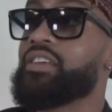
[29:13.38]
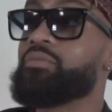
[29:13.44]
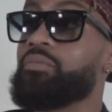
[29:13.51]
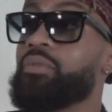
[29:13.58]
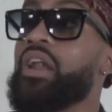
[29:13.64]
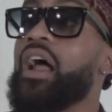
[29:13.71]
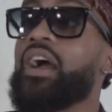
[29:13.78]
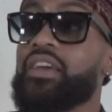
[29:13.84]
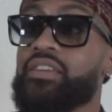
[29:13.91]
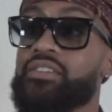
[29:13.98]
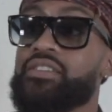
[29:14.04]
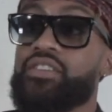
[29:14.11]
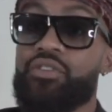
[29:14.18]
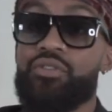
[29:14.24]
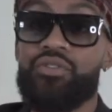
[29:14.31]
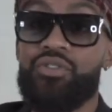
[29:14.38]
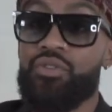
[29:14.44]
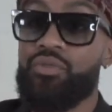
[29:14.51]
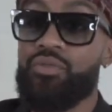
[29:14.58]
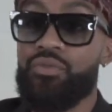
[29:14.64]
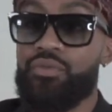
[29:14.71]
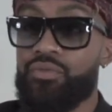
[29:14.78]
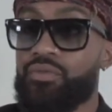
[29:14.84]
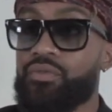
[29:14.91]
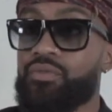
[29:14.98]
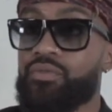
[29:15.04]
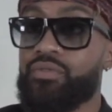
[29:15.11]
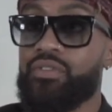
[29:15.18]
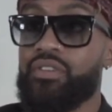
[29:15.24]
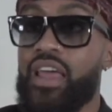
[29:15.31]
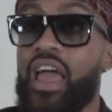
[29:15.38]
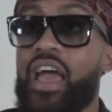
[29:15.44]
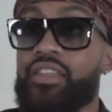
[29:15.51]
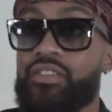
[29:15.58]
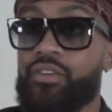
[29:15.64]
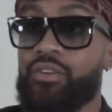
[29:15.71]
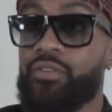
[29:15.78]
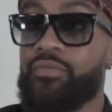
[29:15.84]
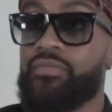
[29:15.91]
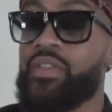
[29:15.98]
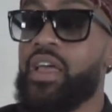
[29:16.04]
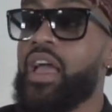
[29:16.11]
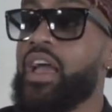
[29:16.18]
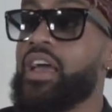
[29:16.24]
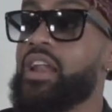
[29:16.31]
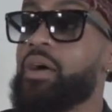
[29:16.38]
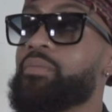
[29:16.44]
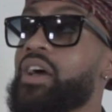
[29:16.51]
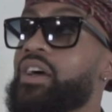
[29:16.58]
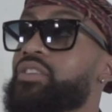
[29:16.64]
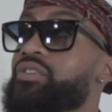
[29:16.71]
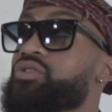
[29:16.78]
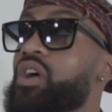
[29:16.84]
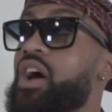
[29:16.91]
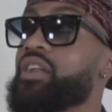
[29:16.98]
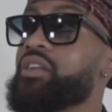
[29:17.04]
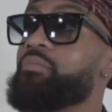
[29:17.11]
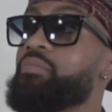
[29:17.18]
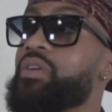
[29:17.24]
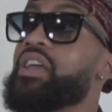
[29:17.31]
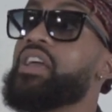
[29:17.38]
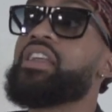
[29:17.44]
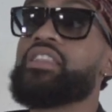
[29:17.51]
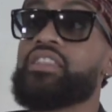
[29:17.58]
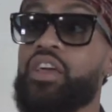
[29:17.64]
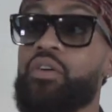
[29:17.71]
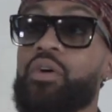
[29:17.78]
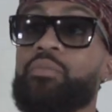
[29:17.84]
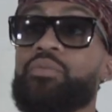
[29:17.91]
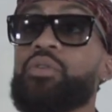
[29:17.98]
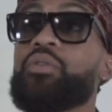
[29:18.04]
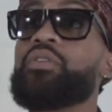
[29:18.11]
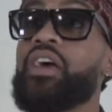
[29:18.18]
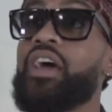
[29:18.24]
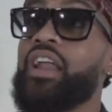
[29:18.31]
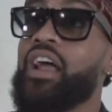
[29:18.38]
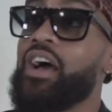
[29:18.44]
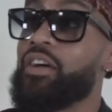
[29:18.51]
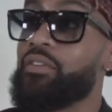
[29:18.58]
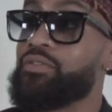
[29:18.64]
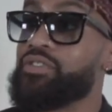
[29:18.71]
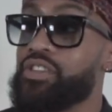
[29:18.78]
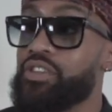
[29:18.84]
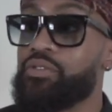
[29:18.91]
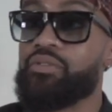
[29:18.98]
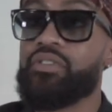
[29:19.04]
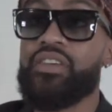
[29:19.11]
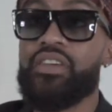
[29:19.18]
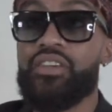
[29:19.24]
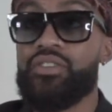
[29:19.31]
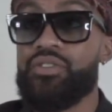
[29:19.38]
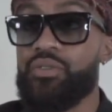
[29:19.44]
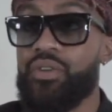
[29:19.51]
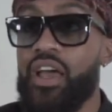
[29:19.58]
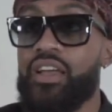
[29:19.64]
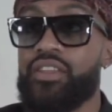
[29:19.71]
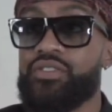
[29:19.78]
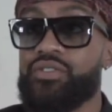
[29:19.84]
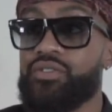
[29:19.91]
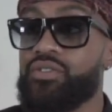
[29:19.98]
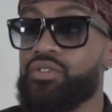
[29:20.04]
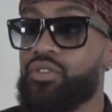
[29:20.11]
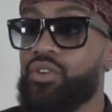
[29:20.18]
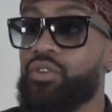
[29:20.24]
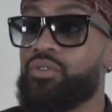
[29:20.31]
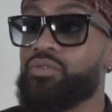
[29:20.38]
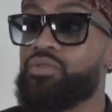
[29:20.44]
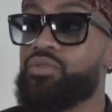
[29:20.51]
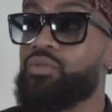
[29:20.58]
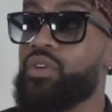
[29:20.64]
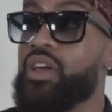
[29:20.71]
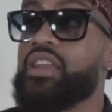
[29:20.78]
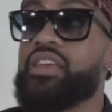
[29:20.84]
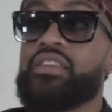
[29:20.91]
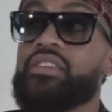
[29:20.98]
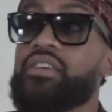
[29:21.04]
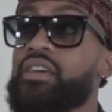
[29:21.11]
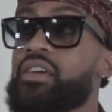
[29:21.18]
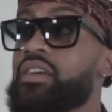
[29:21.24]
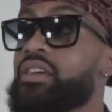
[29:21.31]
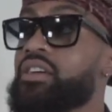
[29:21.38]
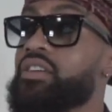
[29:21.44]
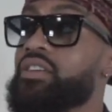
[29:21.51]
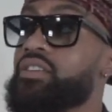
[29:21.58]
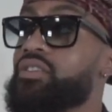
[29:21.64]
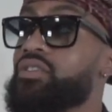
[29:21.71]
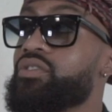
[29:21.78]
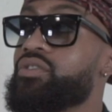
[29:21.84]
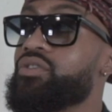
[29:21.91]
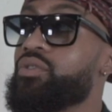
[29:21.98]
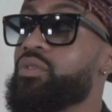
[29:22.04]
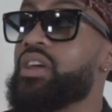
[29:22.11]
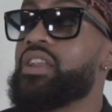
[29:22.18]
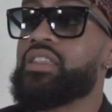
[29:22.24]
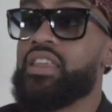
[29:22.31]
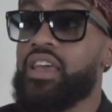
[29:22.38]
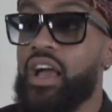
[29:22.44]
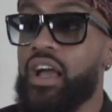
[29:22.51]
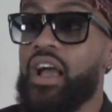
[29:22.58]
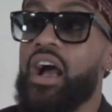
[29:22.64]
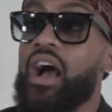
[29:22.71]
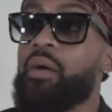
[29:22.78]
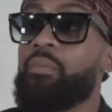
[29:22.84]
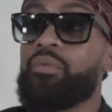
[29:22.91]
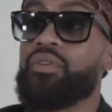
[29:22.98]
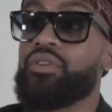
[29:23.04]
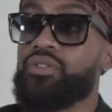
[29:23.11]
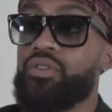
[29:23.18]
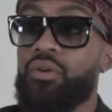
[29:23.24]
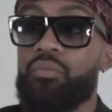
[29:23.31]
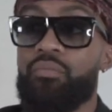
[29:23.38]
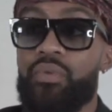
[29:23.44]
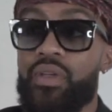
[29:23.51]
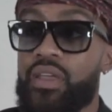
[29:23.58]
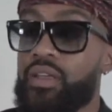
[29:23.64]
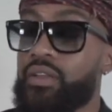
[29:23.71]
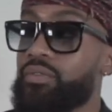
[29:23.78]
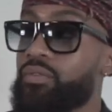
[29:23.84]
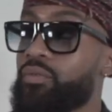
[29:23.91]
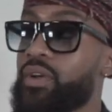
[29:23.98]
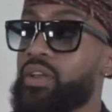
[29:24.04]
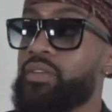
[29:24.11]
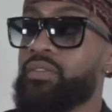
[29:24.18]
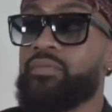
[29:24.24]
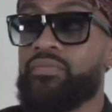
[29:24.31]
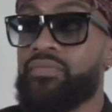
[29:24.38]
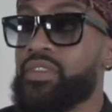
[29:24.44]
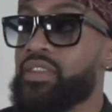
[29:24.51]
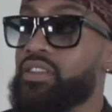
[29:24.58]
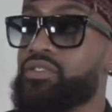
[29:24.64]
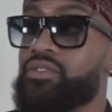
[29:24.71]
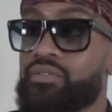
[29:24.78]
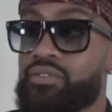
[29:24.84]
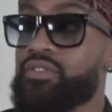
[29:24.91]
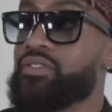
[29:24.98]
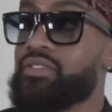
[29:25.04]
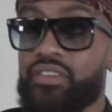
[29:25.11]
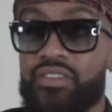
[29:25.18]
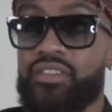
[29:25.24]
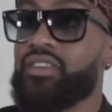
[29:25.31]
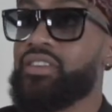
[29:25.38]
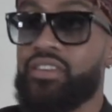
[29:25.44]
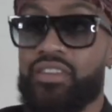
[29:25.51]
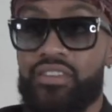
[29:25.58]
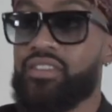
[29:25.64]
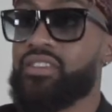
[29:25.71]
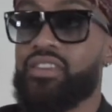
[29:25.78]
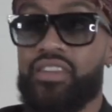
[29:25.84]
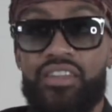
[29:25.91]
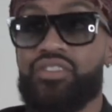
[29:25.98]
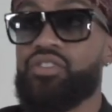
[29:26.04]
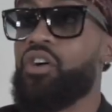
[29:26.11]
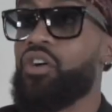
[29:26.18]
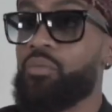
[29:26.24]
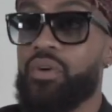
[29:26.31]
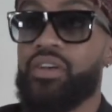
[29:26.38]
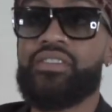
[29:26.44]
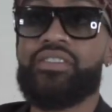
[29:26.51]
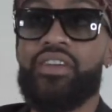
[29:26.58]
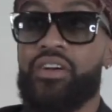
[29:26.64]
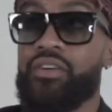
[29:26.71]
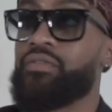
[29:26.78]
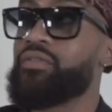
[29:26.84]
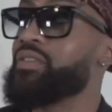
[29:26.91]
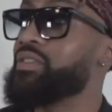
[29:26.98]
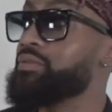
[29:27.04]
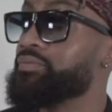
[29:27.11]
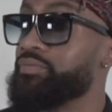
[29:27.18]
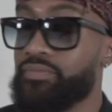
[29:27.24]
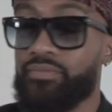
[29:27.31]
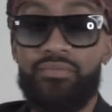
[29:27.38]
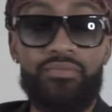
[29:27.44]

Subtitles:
but I can still do that though. And I'm not trying to be anything when I'm doing that. I genuinely can do that. Do anything. I can hop on a dope beat with the dun dun dun dun dun dun dun and talk my stuff, and